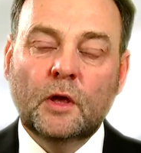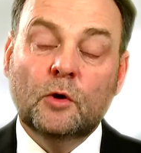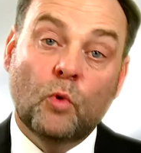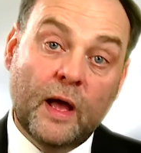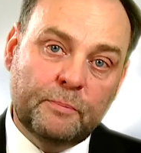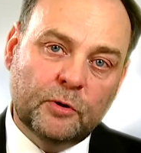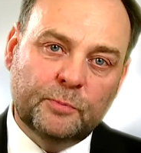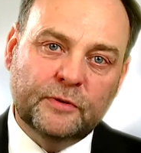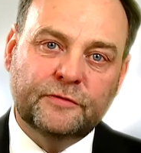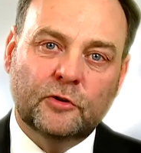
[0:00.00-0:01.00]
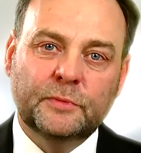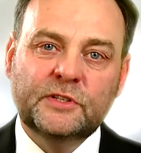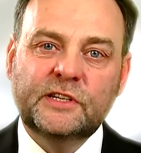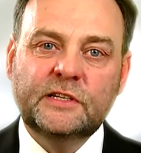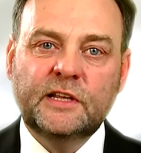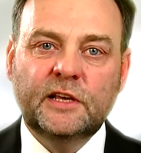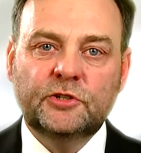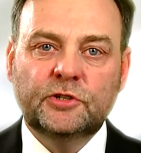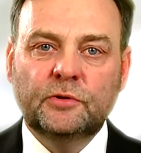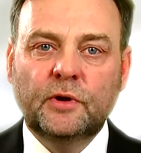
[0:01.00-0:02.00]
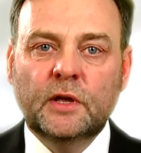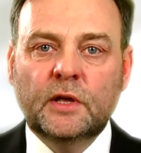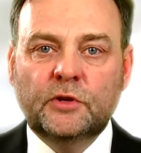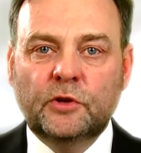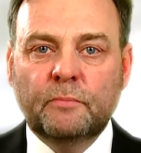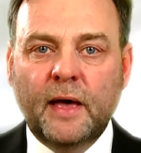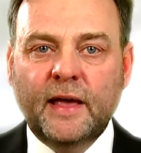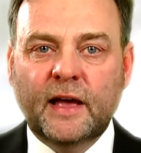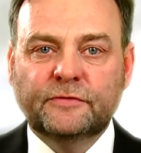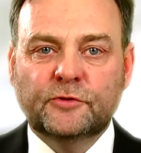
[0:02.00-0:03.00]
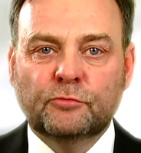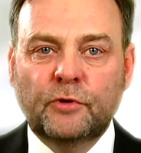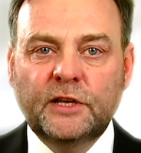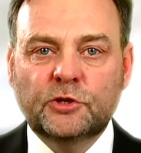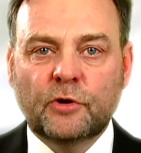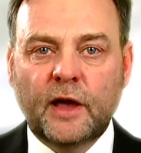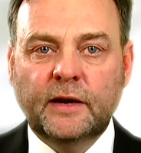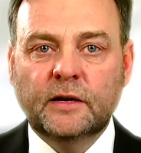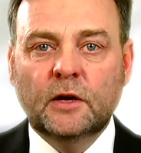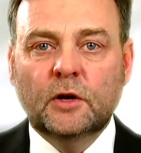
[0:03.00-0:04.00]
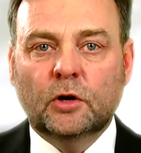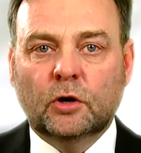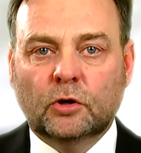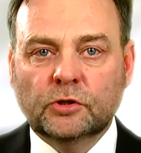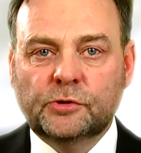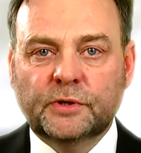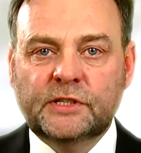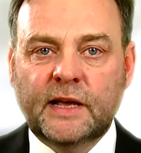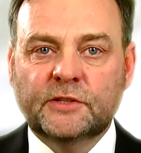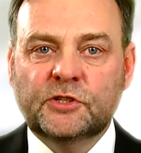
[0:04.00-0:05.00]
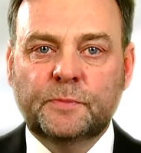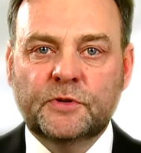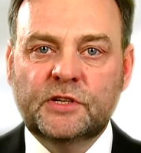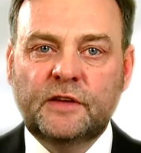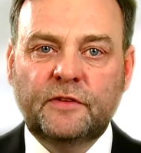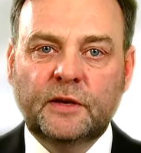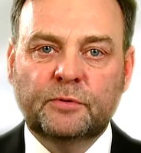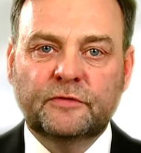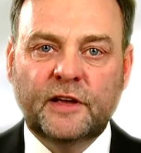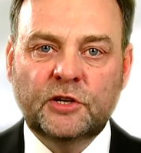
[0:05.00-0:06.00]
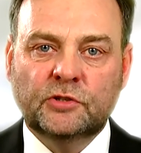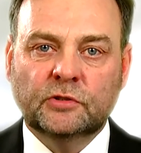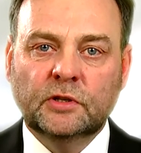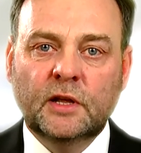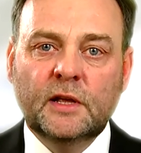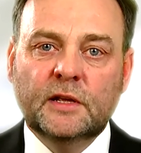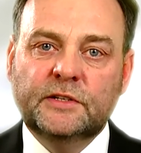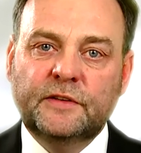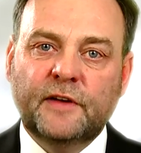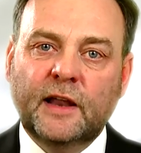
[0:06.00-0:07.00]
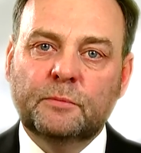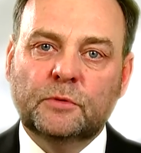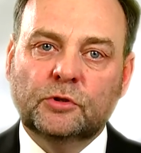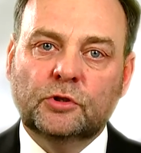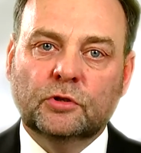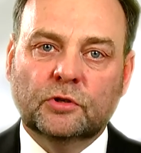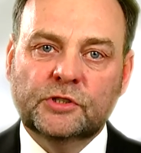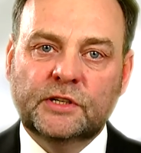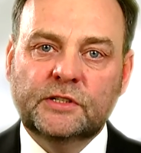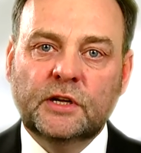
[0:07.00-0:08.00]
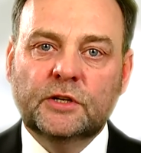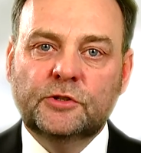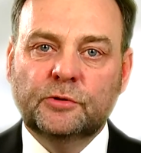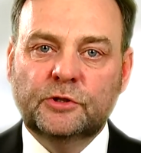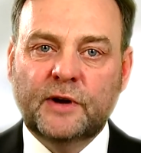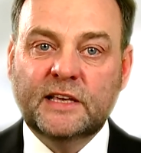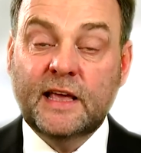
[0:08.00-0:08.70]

Where poor performance is the issue, you may have to retrain or to attend specific professional development courses to address